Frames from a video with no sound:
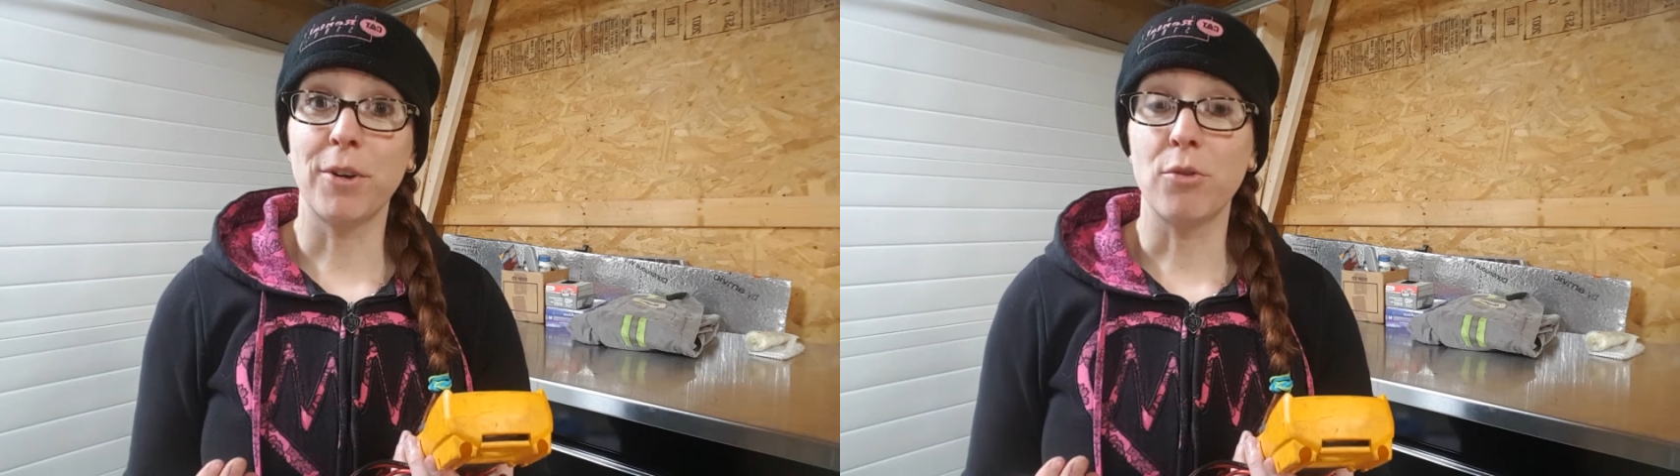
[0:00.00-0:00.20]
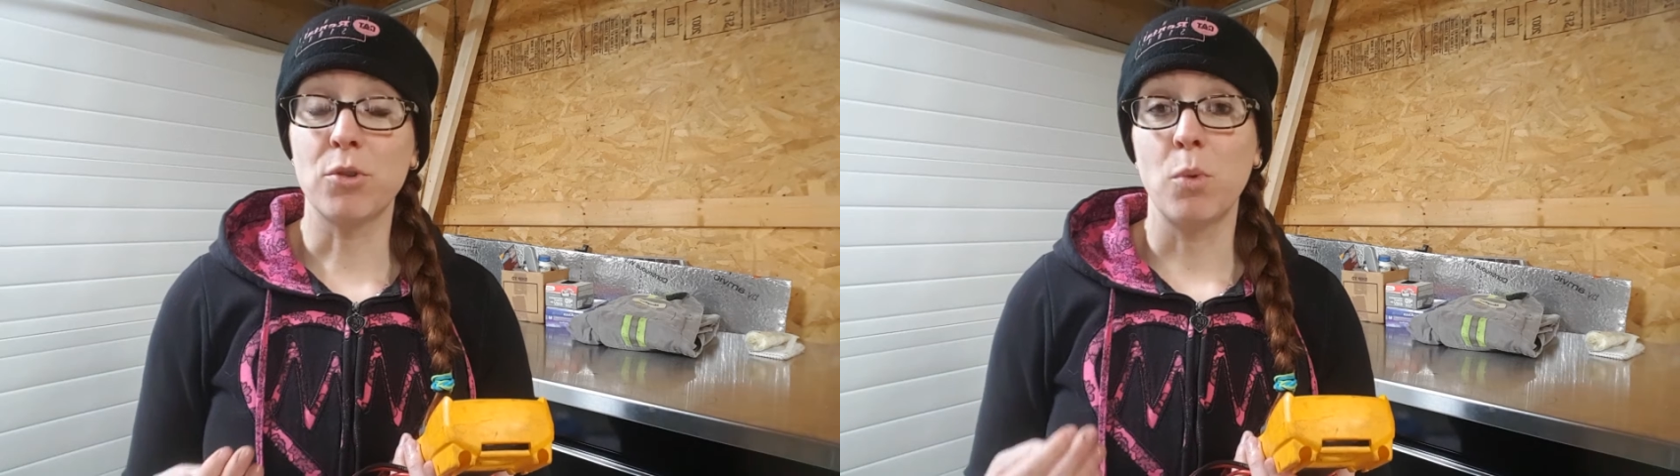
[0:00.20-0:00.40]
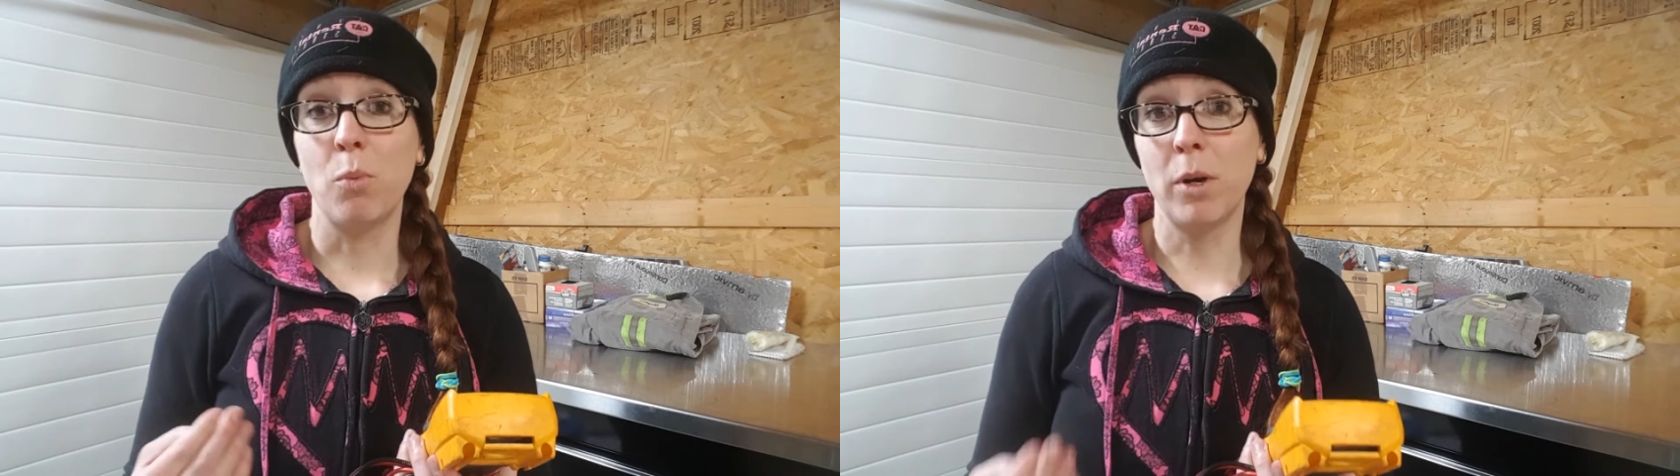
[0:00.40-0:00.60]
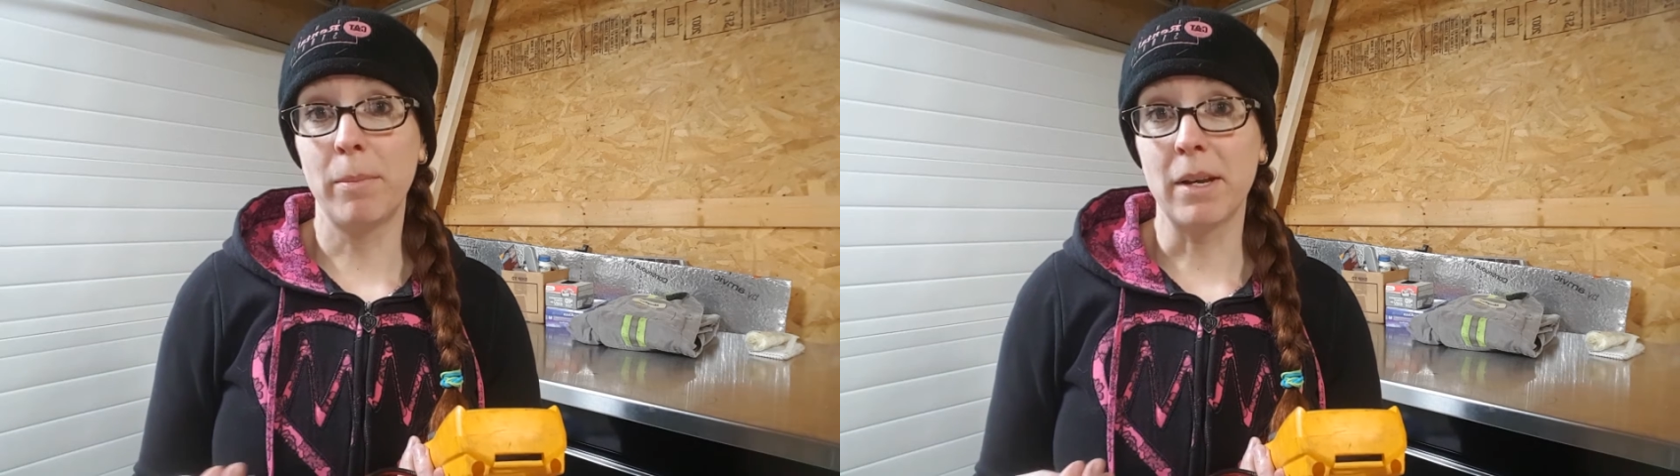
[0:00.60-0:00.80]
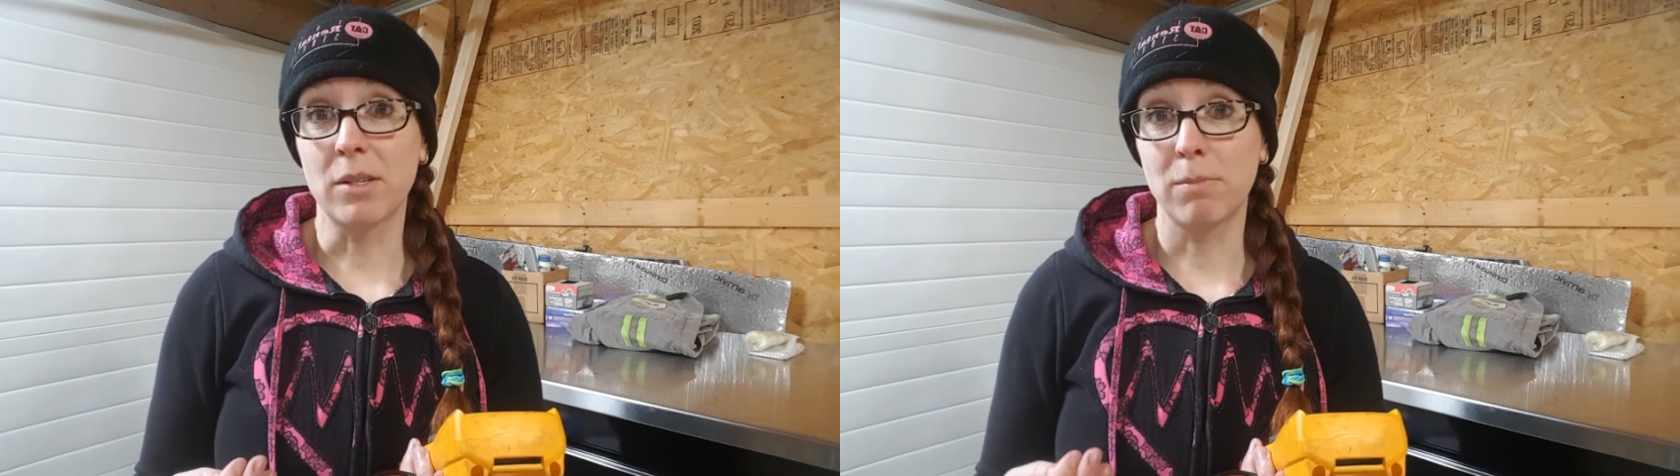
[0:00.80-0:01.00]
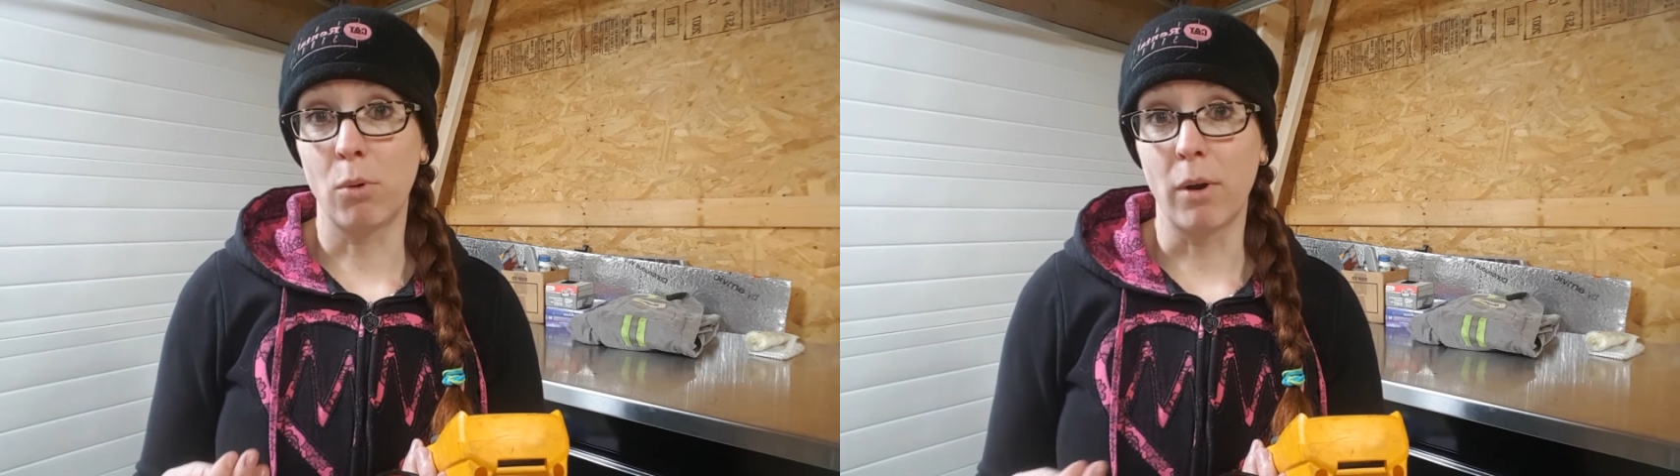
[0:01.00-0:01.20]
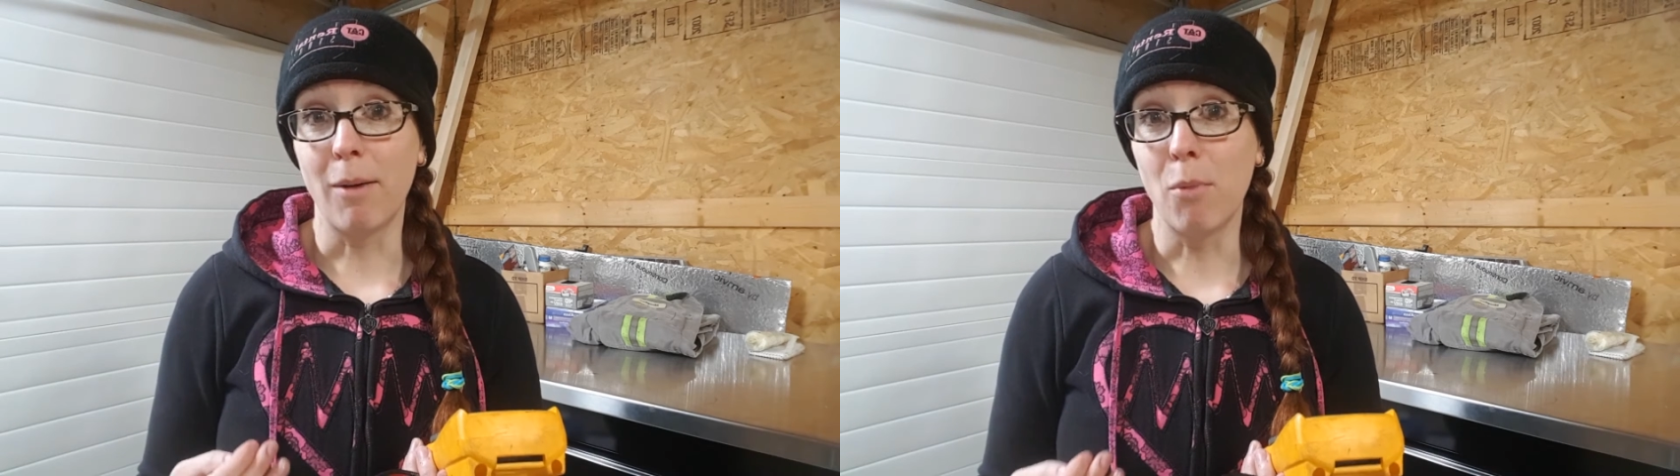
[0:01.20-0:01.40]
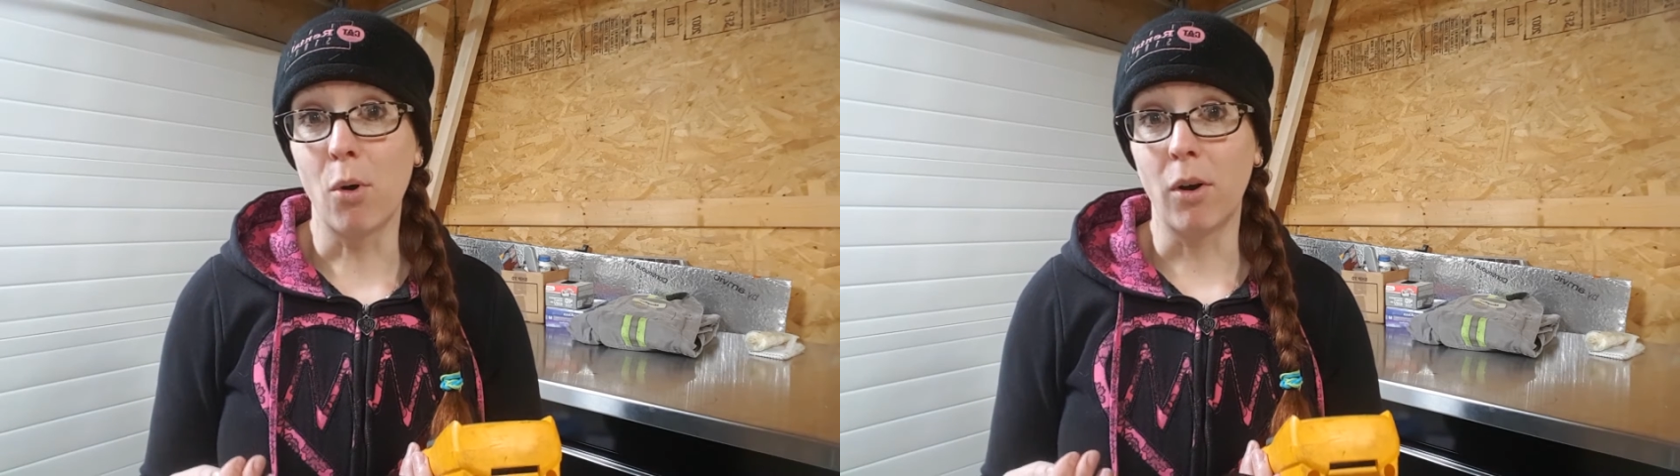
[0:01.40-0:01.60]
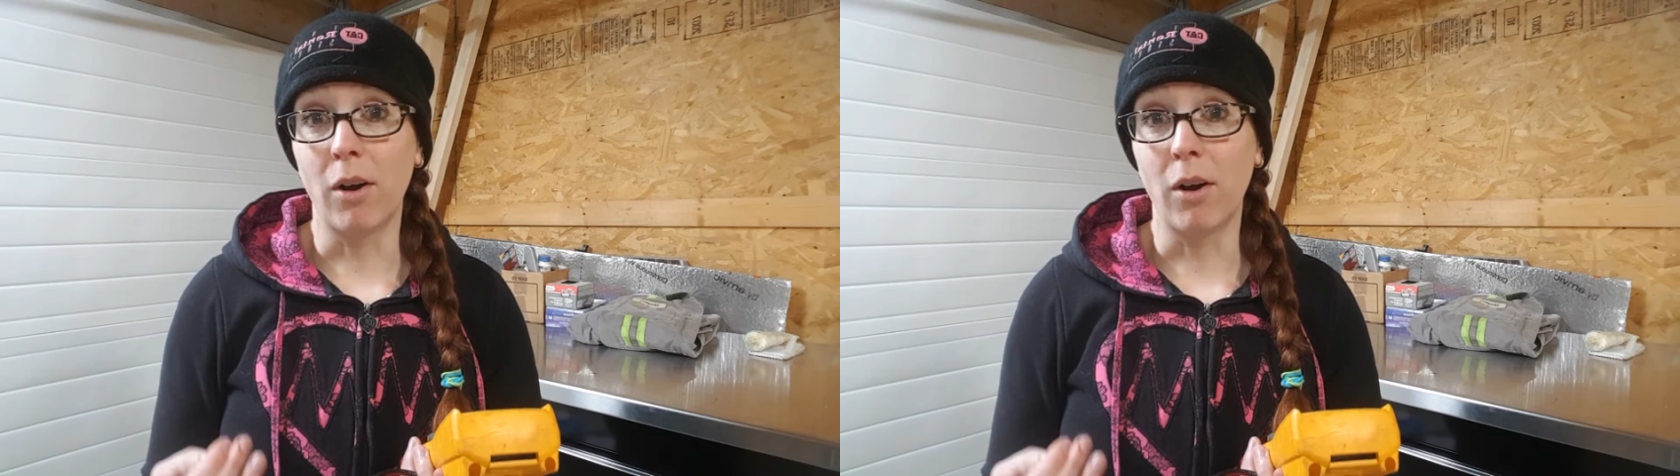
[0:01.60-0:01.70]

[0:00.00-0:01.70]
videos, we will be exploring more